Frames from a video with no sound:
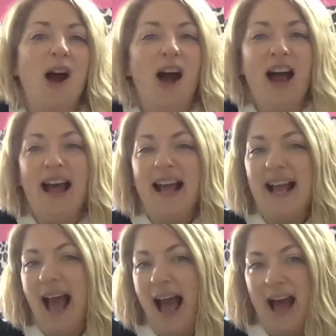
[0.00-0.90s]

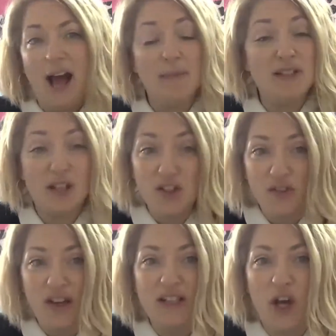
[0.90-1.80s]
I am a
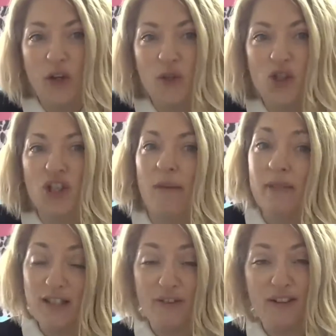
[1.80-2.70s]
certified coach, a
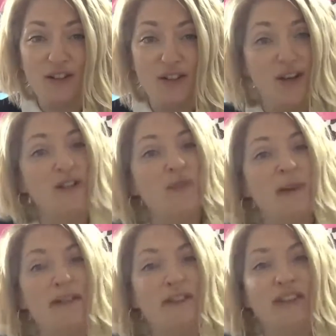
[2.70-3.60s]
misfit turned
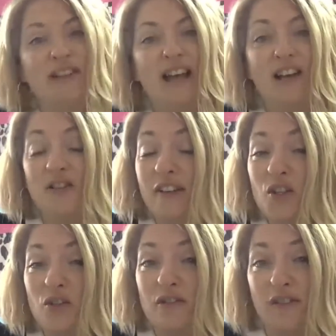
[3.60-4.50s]
maven, an
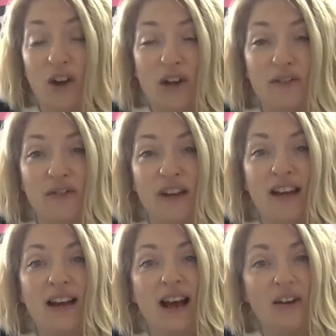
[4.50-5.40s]
adventurer of life,
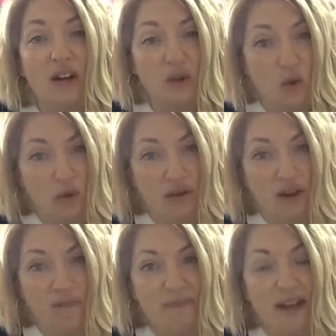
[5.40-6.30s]
and an
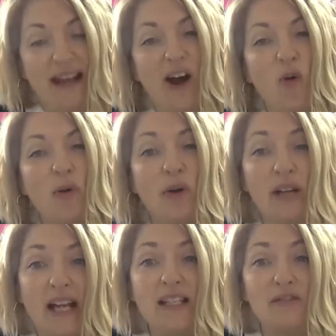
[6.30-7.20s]
author. I help
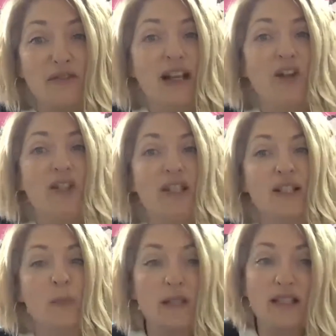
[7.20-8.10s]
creative
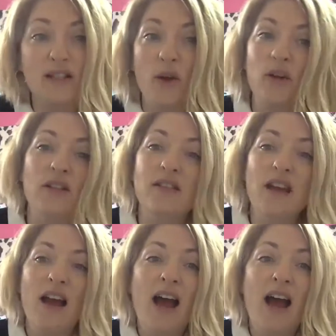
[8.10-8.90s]
freelancers, business owners,